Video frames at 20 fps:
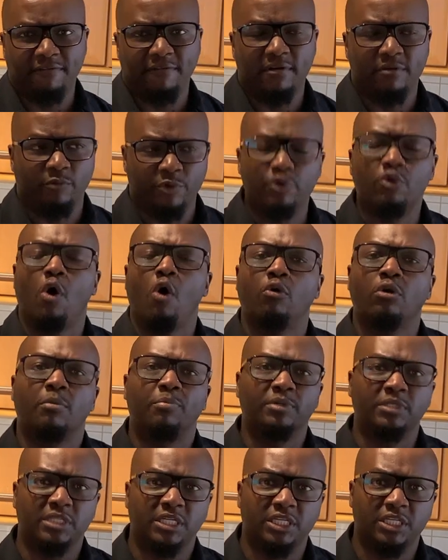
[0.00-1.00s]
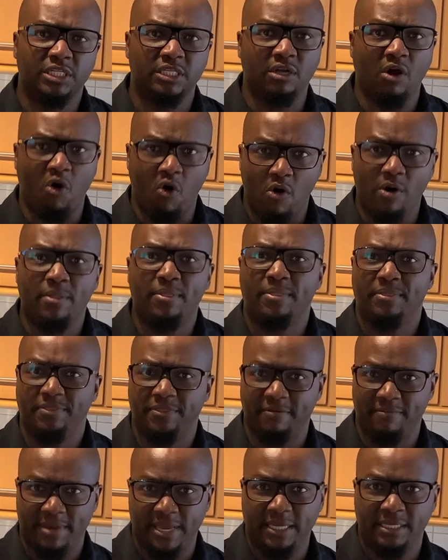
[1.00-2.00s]
when you hold a position on the
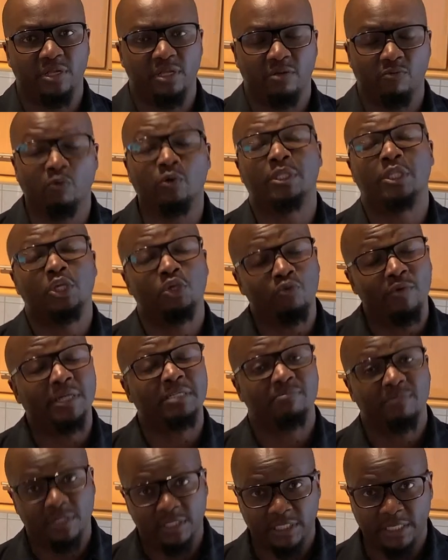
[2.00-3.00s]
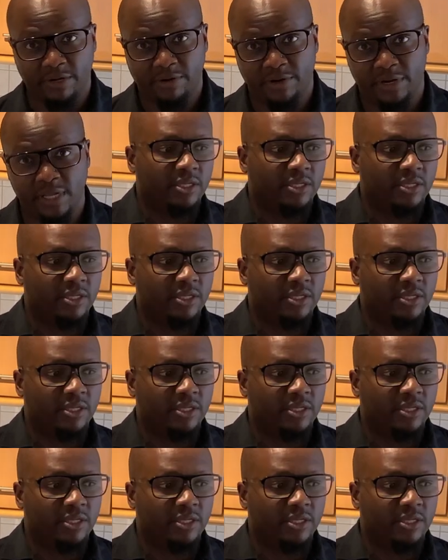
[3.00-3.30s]
base with the US military.